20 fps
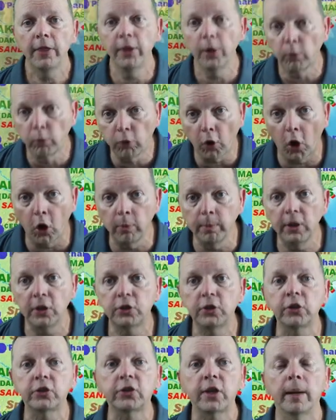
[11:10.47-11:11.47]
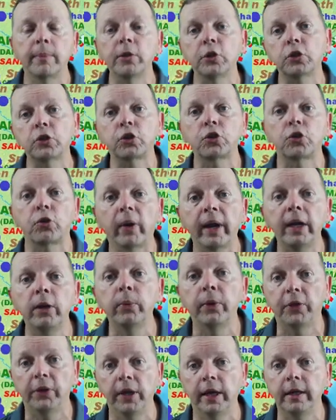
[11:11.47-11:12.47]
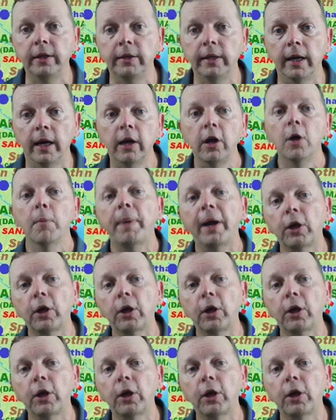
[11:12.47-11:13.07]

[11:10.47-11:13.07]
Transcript: The Romans established trade with India